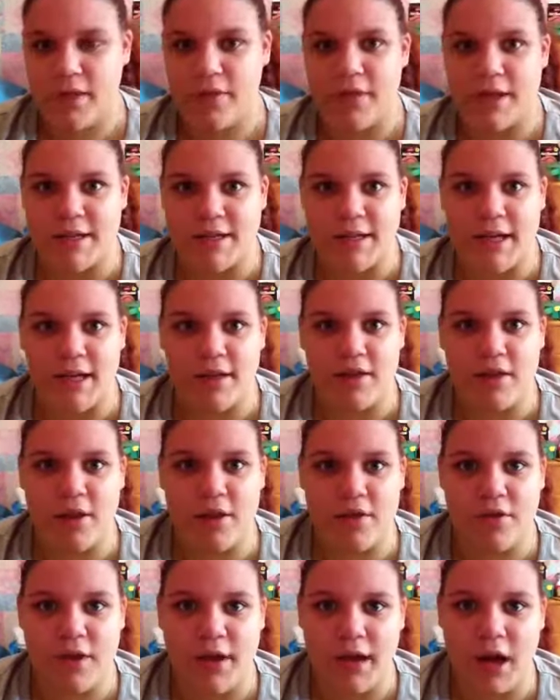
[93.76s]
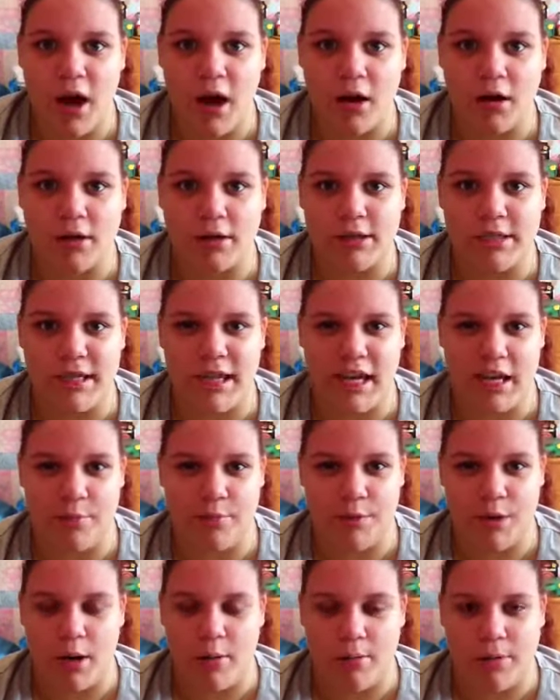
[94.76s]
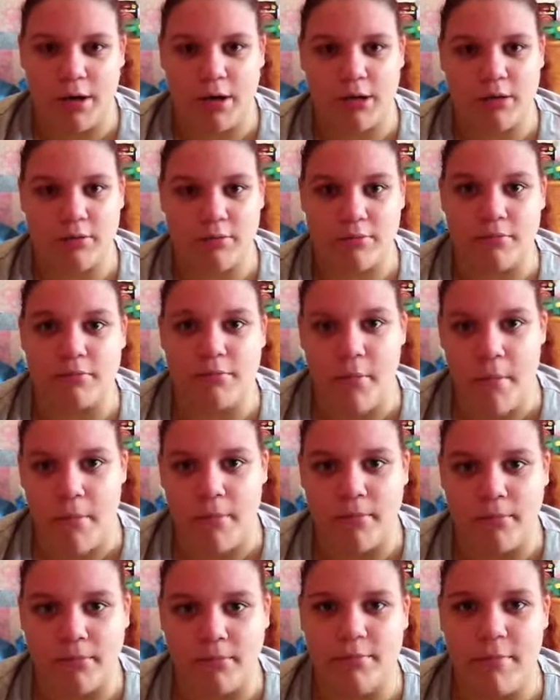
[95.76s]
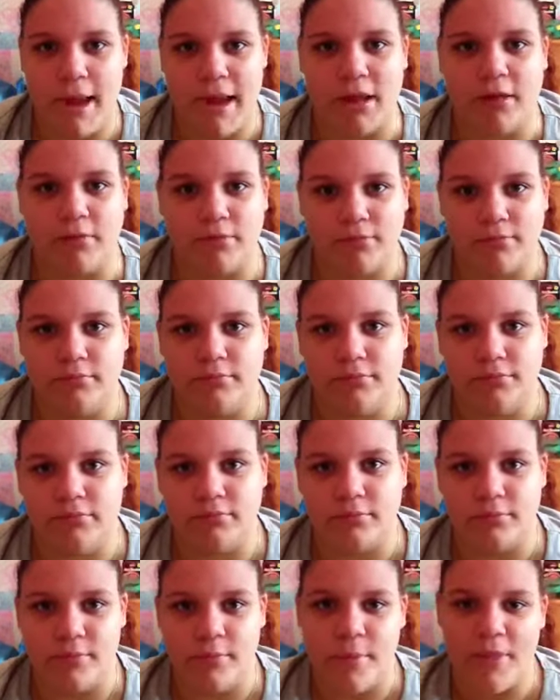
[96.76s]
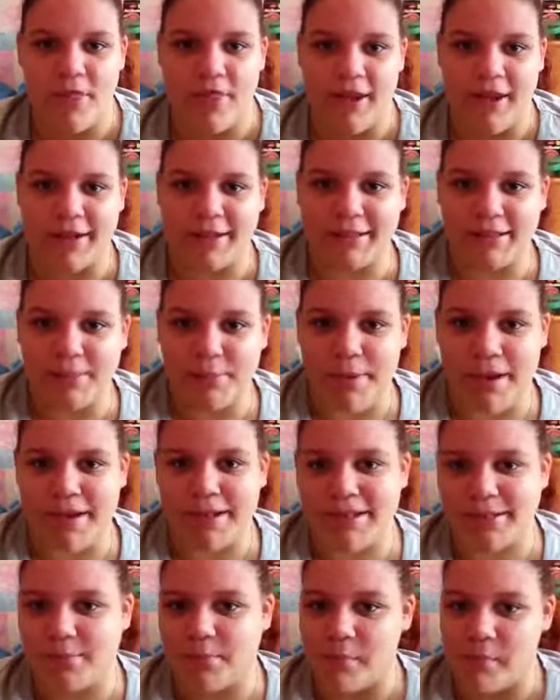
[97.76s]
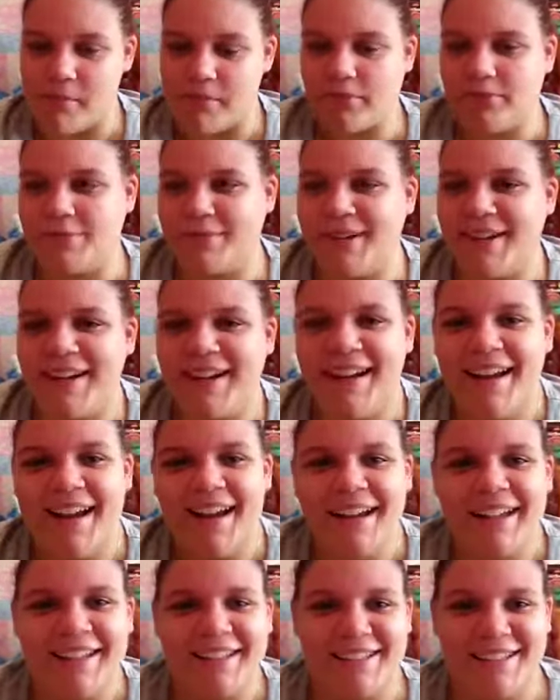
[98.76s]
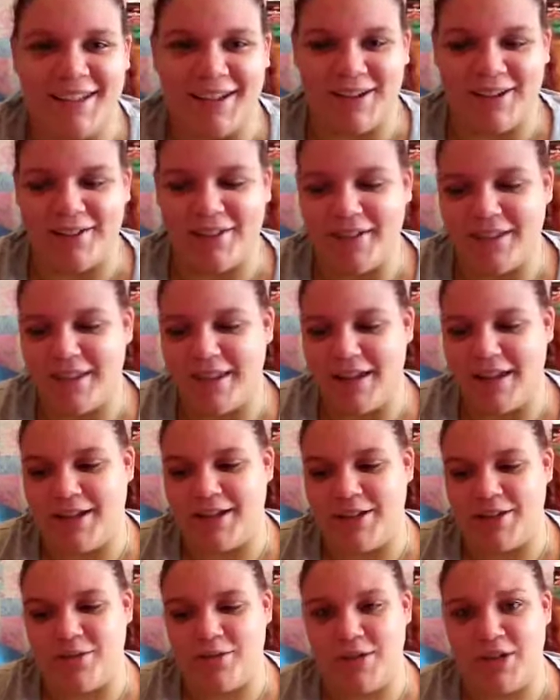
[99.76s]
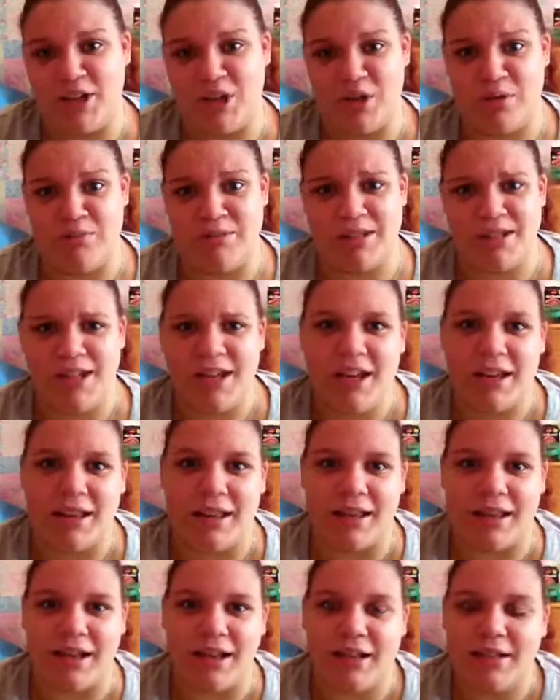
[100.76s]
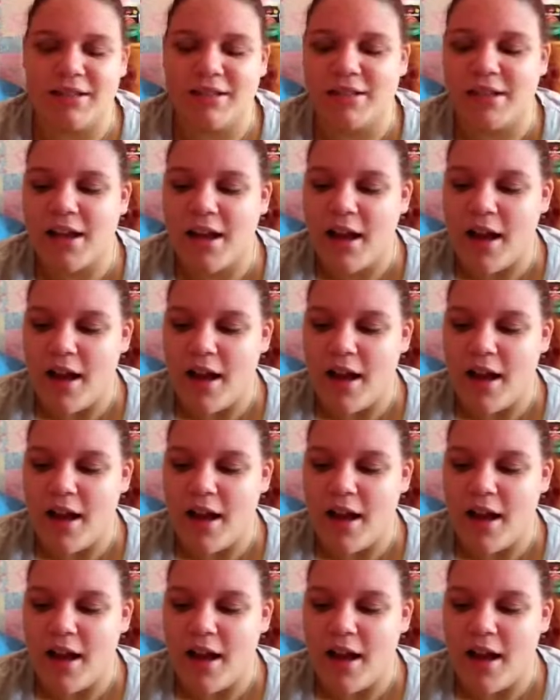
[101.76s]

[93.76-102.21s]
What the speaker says: they said that they can't see any predominant male things, bits, so they do assume it's a girl, I guess.